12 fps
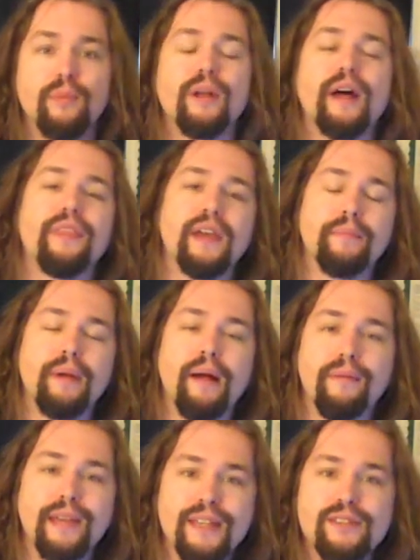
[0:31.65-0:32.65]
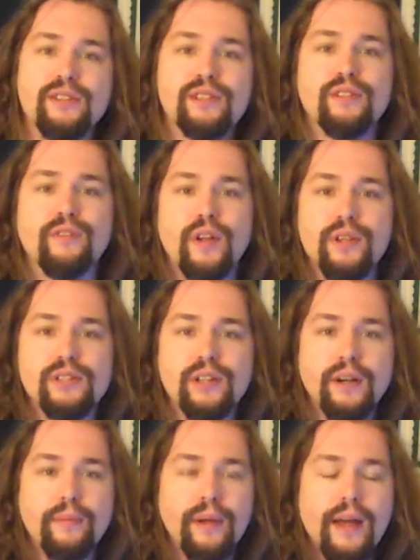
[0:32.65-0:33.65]
Well, I think it probably is just a false
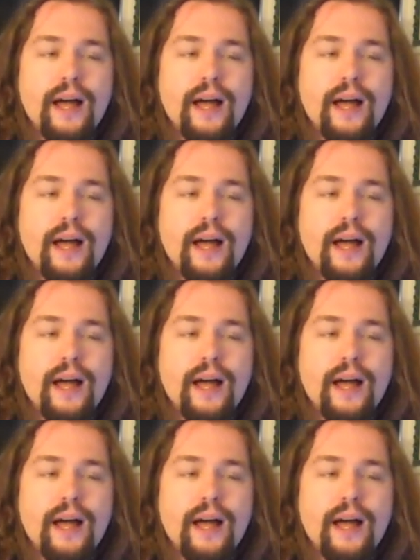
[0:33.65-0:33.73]
alarm.